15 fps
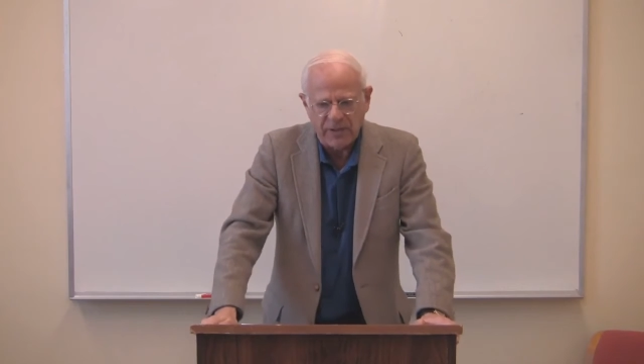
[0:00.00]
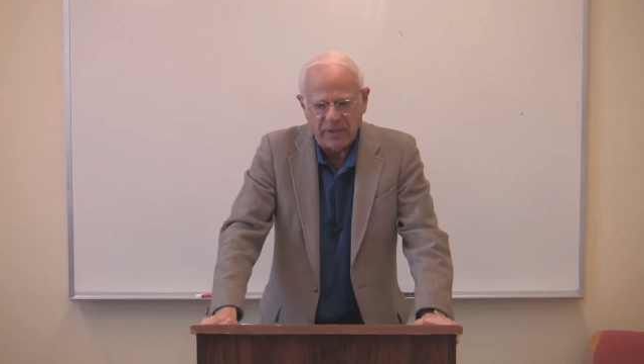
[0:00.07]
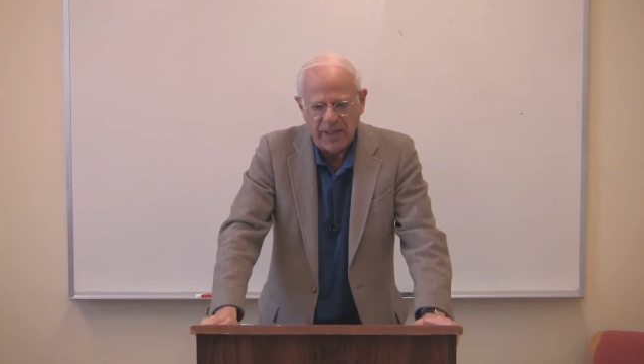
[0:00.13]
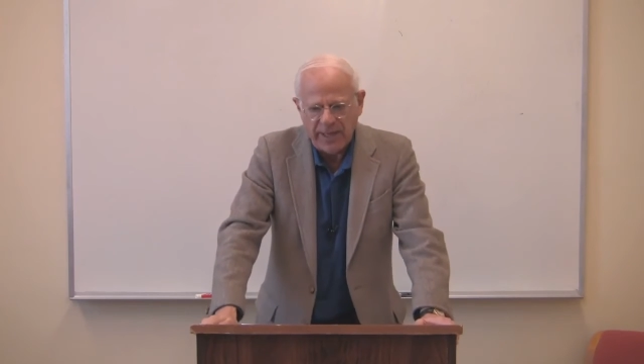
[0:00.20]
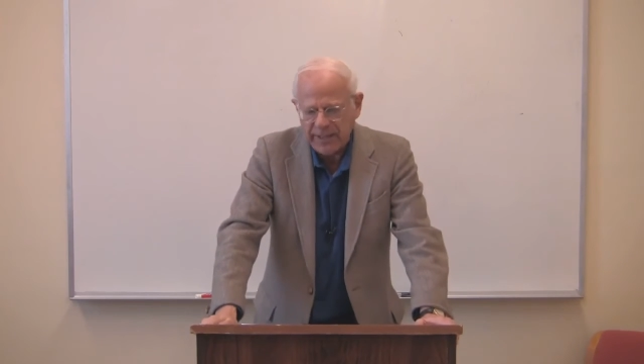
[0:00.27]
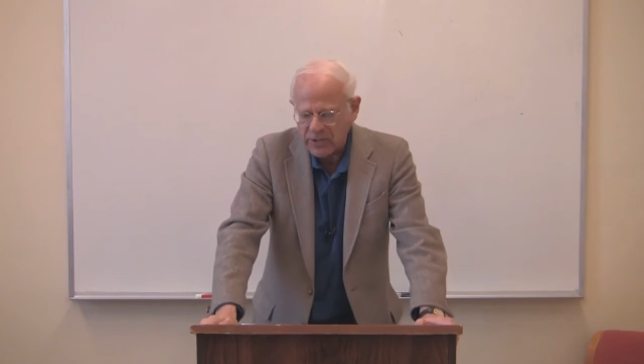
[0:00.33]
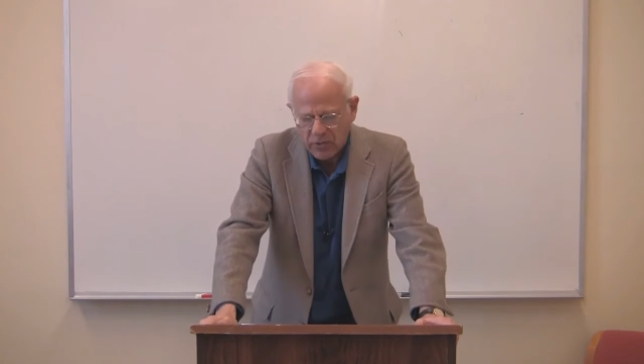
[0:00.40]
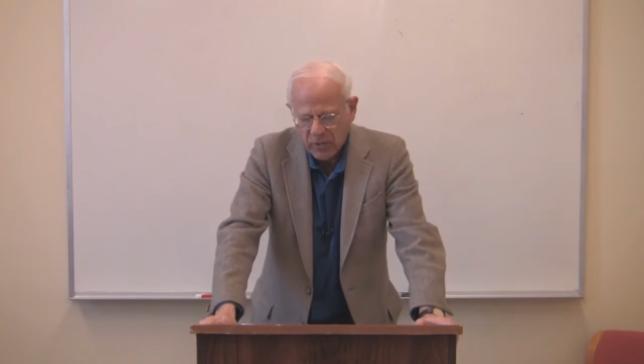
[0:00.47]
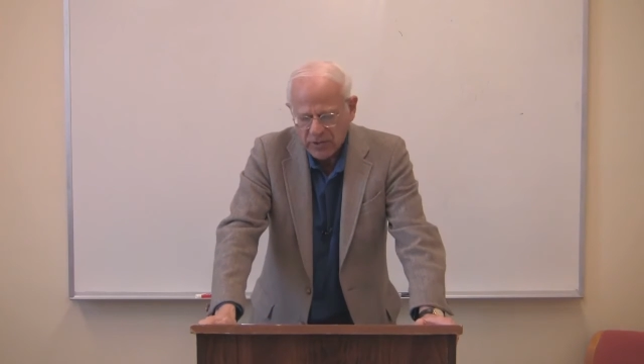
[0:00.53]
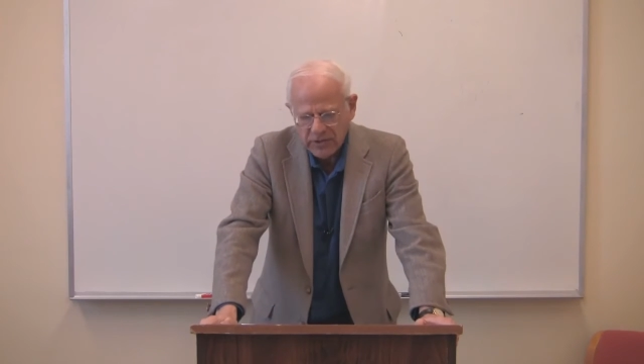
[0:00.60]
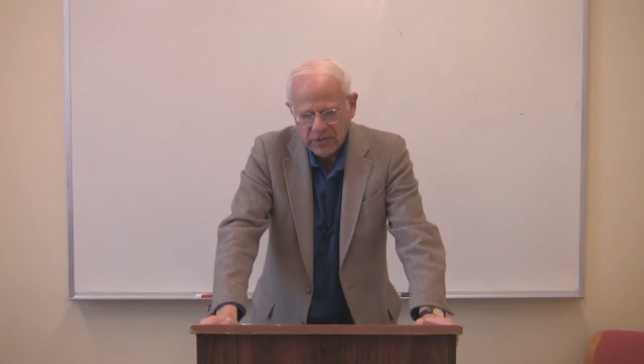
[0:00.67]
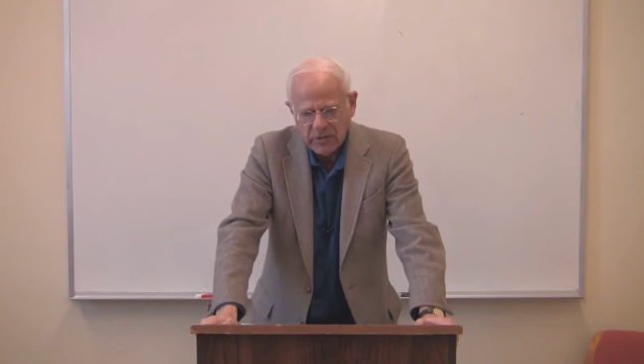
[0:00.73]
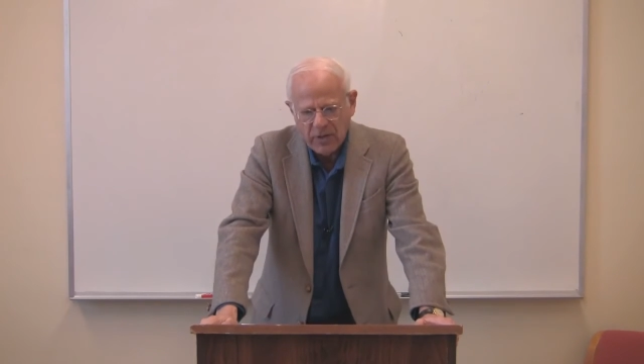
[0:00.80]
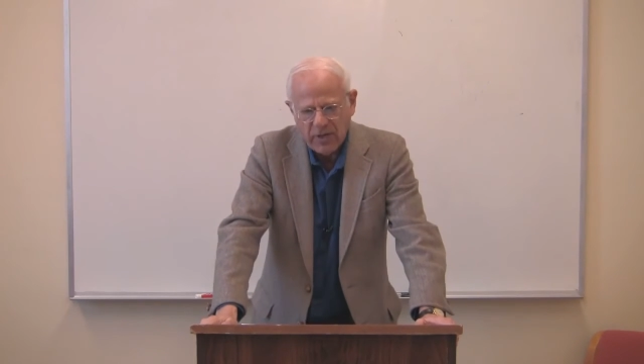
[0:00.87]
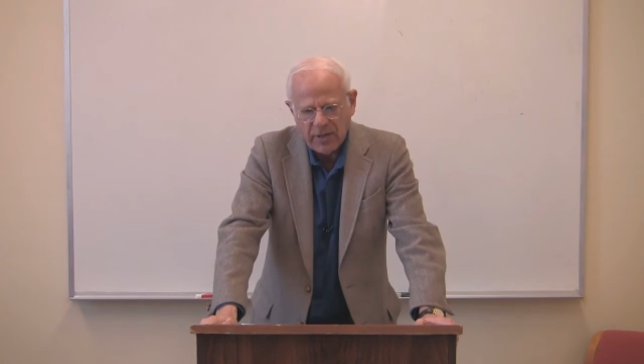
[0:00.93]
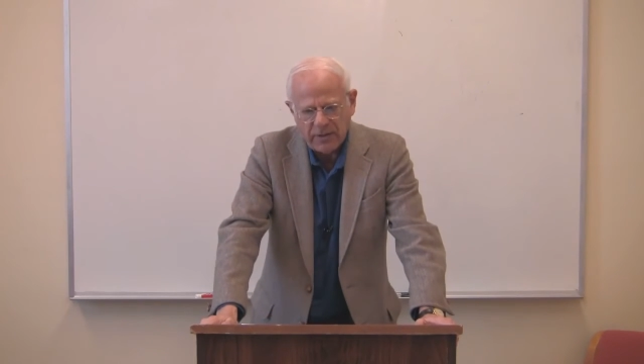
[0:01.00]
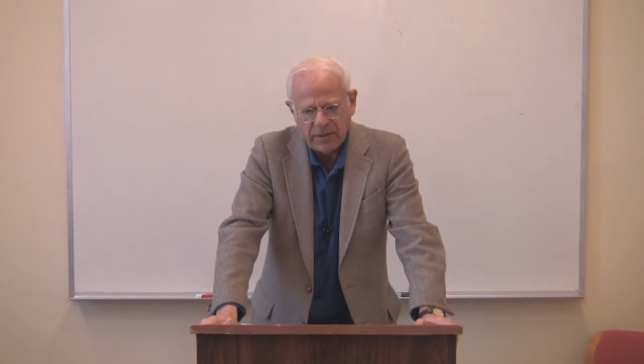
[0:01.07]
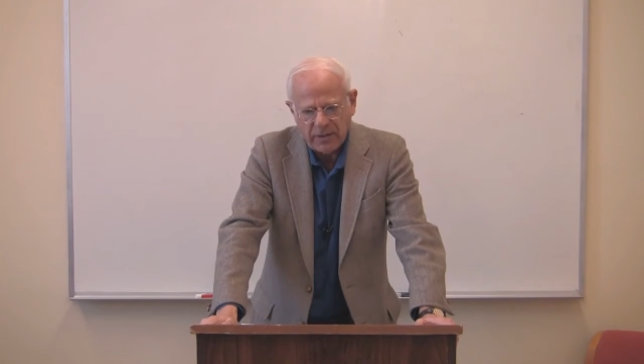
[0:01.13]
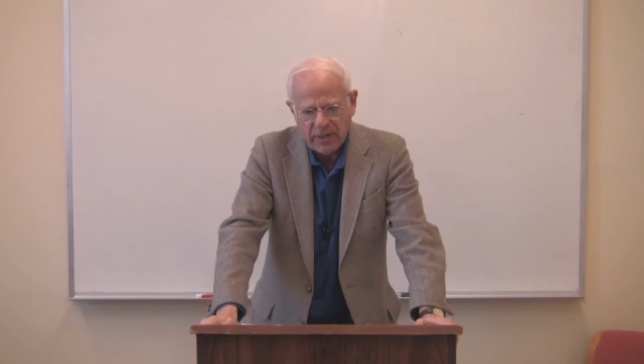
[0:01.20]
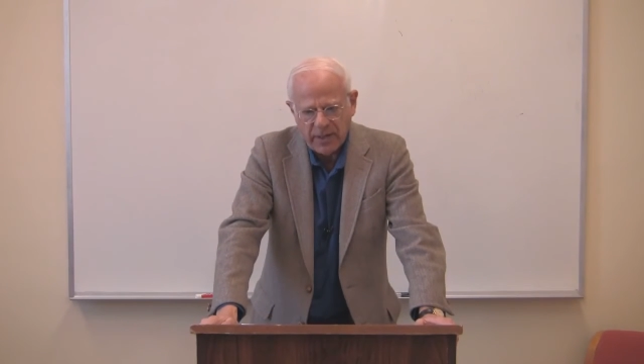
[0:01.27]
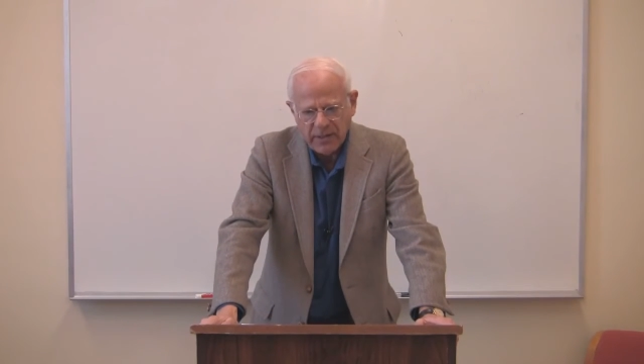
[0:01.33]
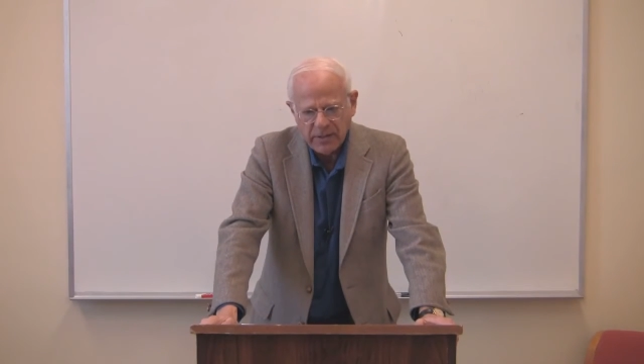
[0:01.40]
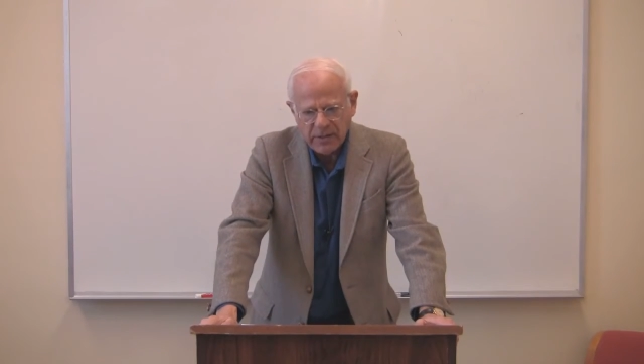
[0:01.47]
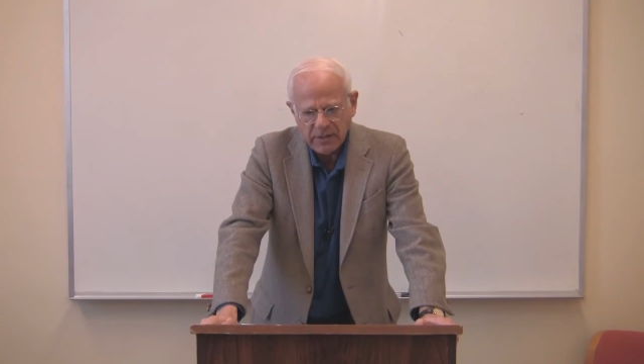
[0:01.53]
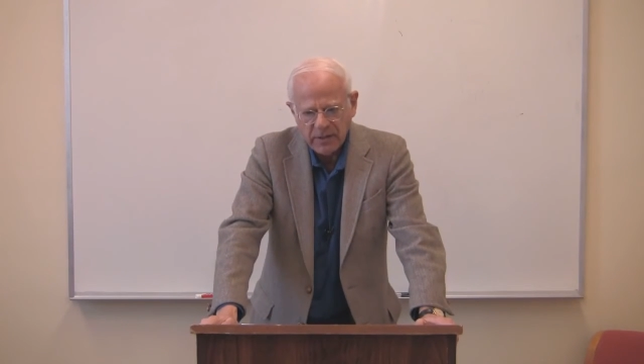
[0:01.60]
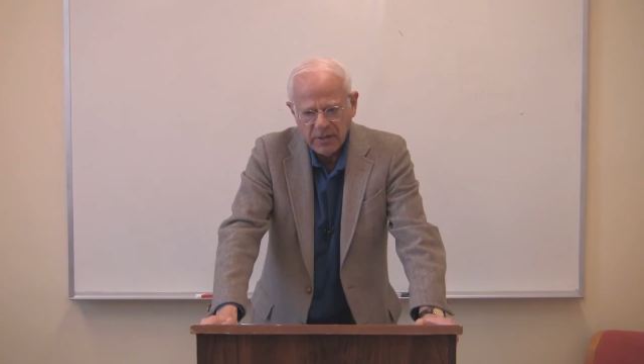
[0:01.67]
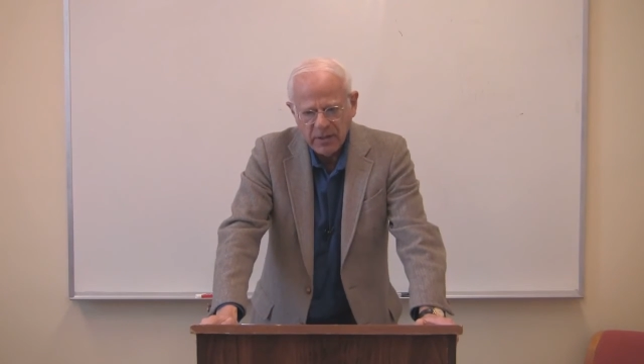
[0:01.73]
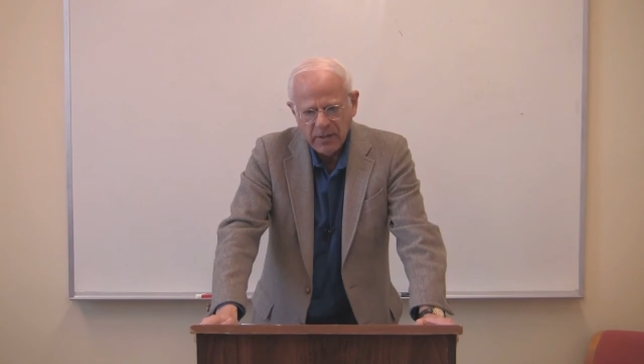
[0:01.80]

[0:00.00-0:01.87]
class or to non-class,